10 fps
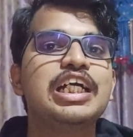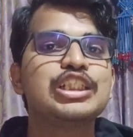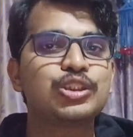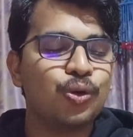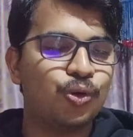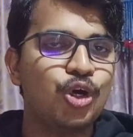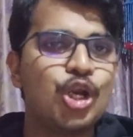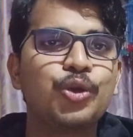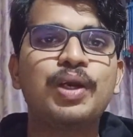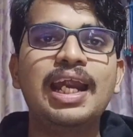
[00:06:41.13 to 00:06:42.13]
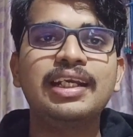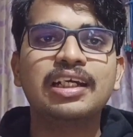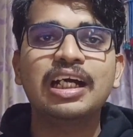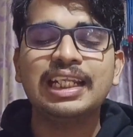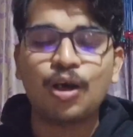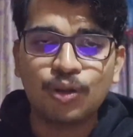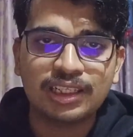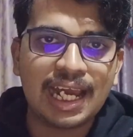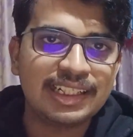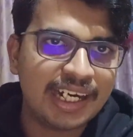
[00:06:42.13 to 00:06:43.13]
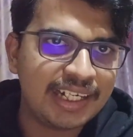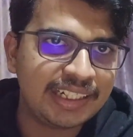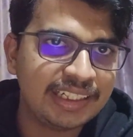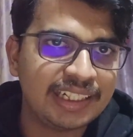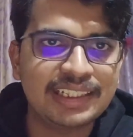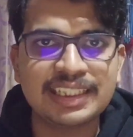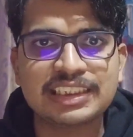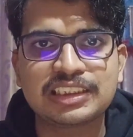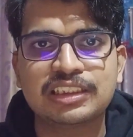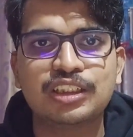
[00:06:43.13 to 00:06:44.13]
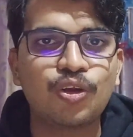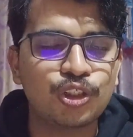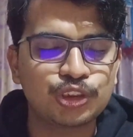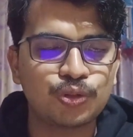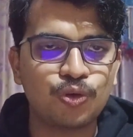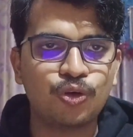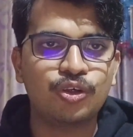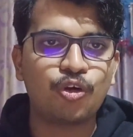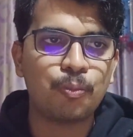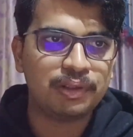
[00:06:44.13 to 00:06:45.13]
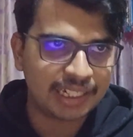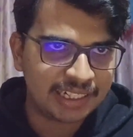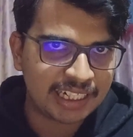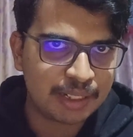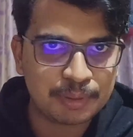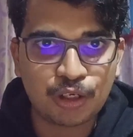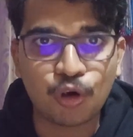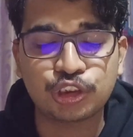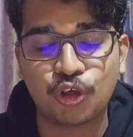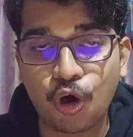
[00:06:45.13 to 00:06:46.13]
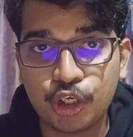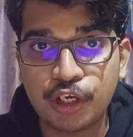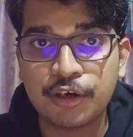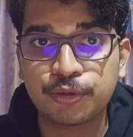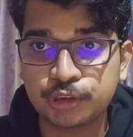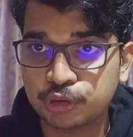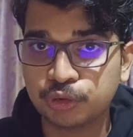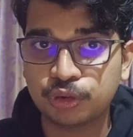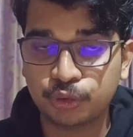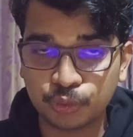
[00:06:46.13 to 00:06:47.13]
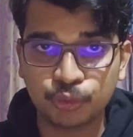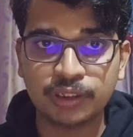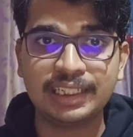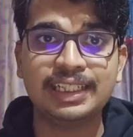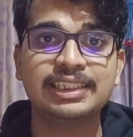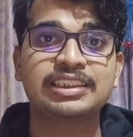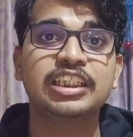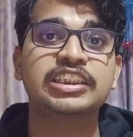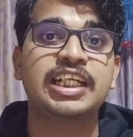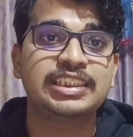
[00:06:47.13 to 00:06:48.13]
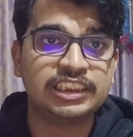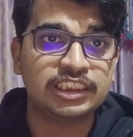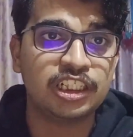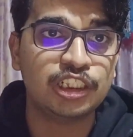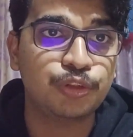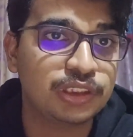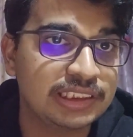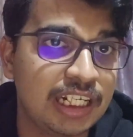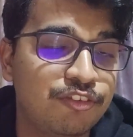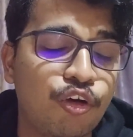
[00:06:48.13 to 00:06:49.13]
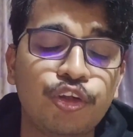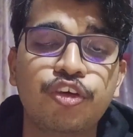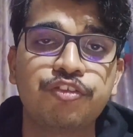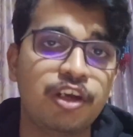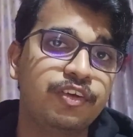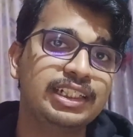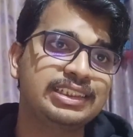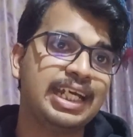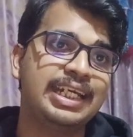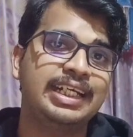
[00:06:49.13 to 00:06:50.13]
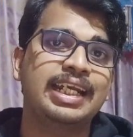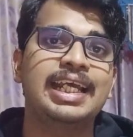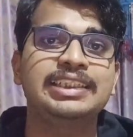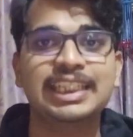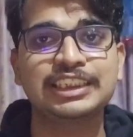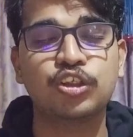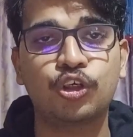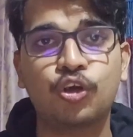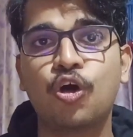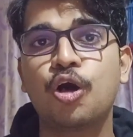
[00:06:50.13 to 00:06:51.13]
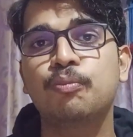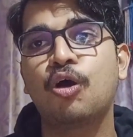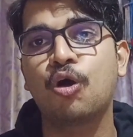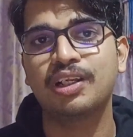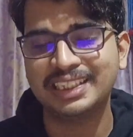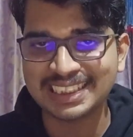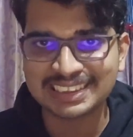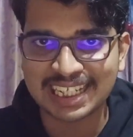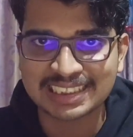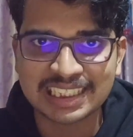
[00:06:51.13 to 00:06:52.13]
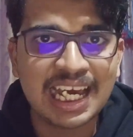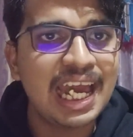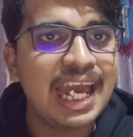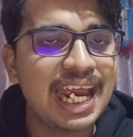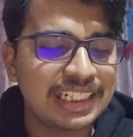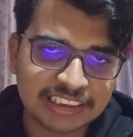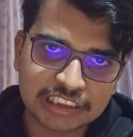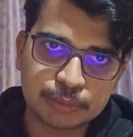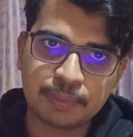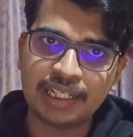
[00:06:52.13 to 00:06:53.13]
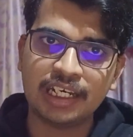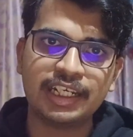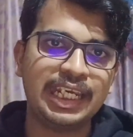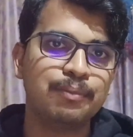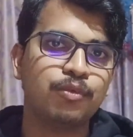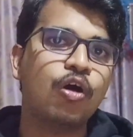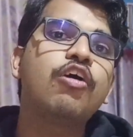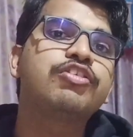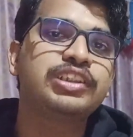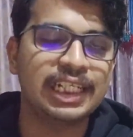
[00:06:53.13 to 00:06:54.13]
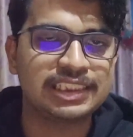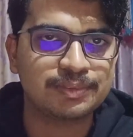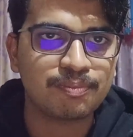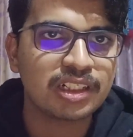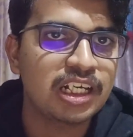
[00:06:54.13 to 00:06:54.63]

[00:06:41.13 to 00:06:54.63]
So to get an online rating, it is not so complicated, because all you have to do is just register yourself on your favorite site like chess.com or Chess and just play a game of chess.